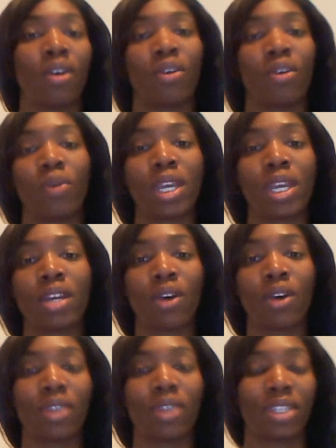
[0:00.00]
We know
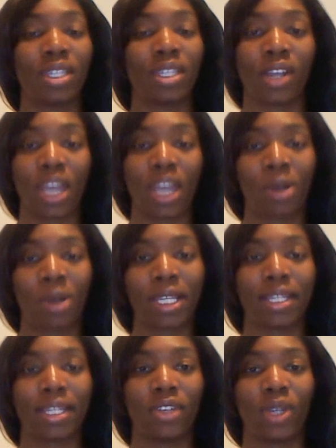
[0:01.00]
that these are hair
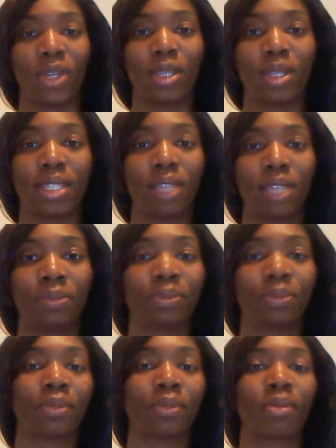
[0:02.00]
extensions.
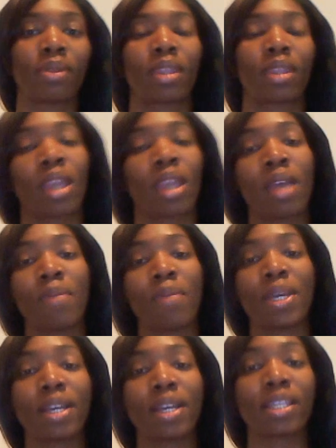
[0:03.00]

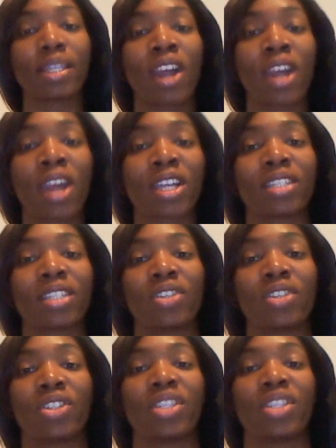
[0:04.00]
Because they are hair extensions,
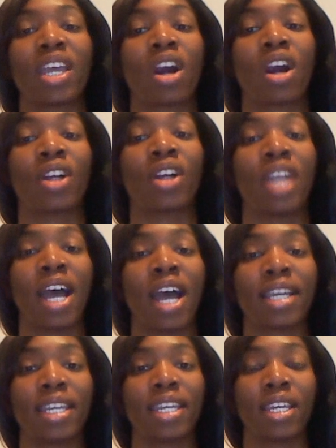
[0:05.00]
they are not
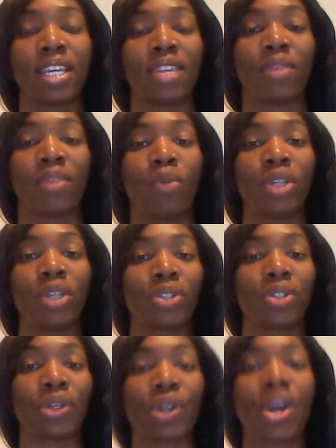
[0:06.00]
getting the
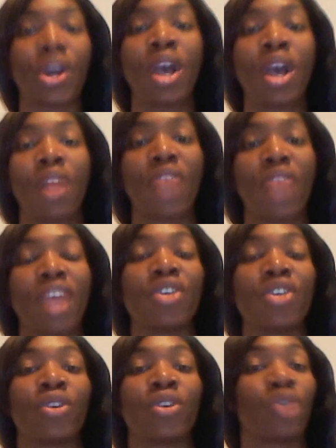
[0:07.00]
moisture that your
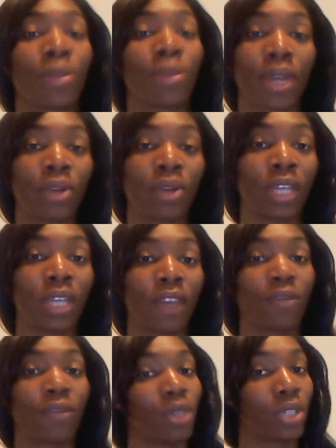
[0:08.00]
normal hair will get from
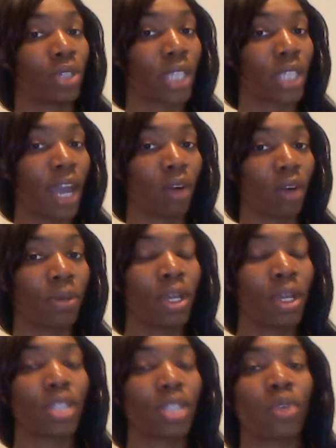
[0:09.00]
your scalp.
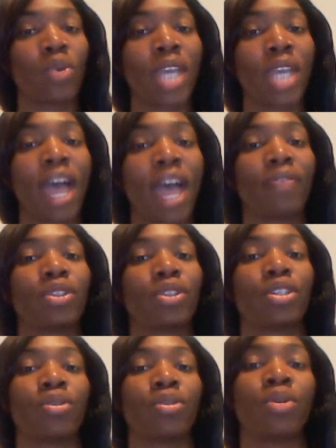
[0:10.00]
So we have
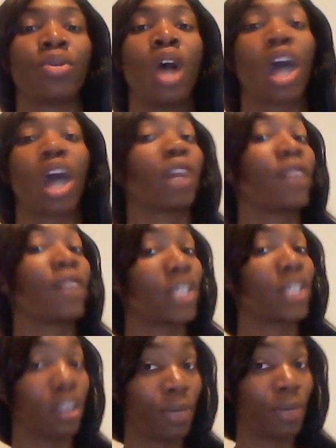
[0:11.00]
to artificially
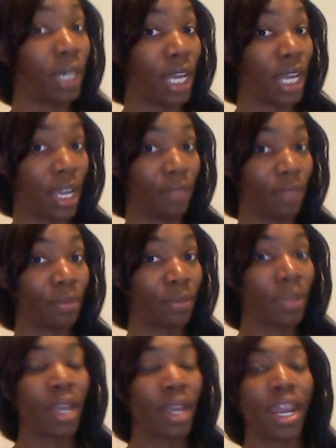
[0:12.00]
put it in.
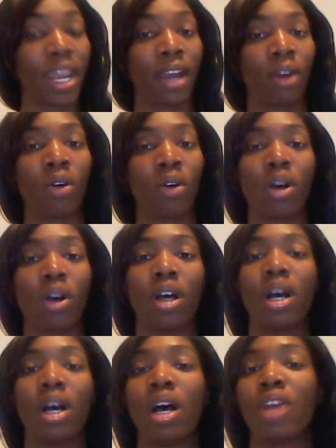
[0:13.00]
Now,
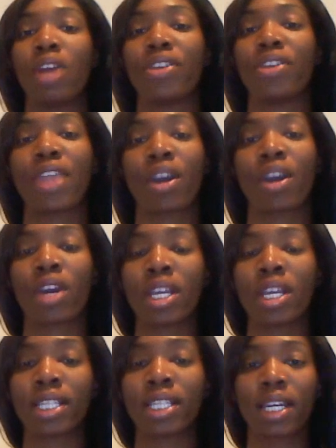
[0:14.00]
there is
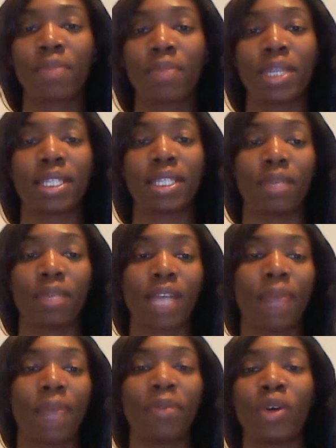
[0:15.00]
going to be some type
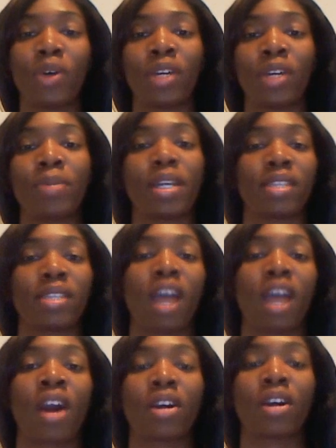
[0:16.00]
of oil, because
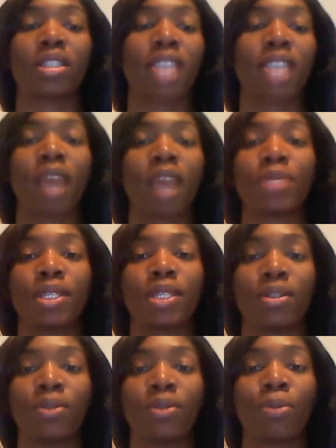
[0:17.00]
our scalps
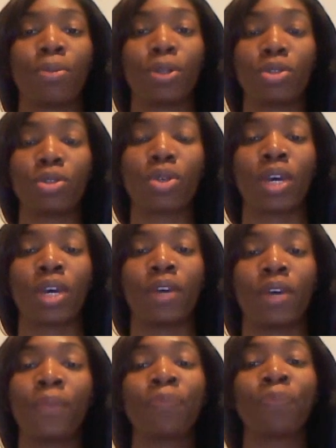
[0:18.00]
do produce oil,
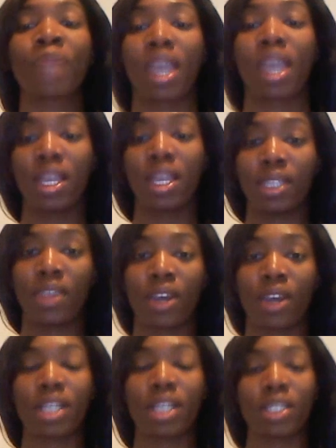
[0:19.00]
and there
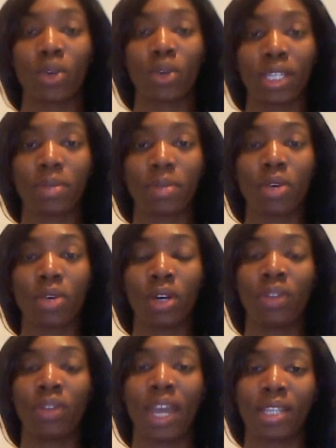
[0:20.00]
is going to be oil
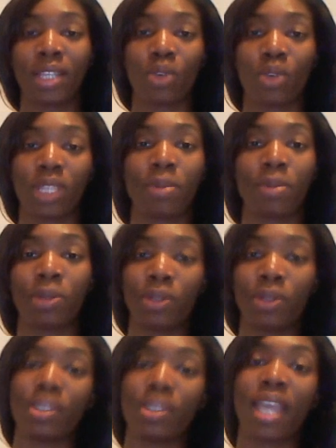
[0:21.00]
that is going to be produced
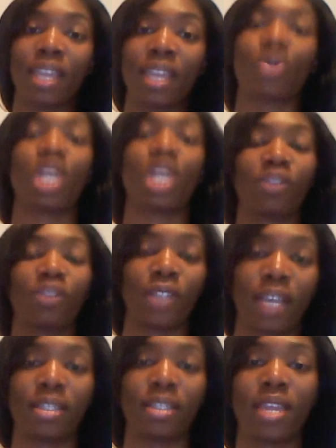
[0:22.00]
and transferred down
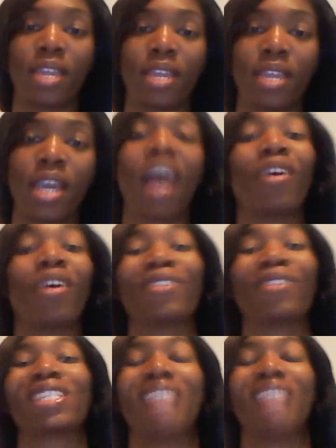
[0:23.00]
to the hair. However, it's
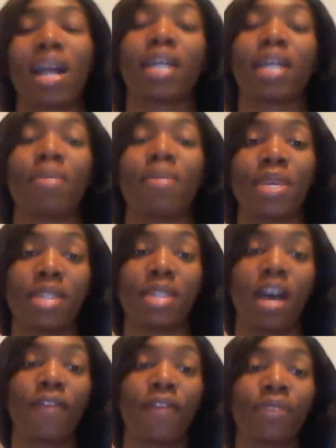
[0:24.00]
not going to be enough.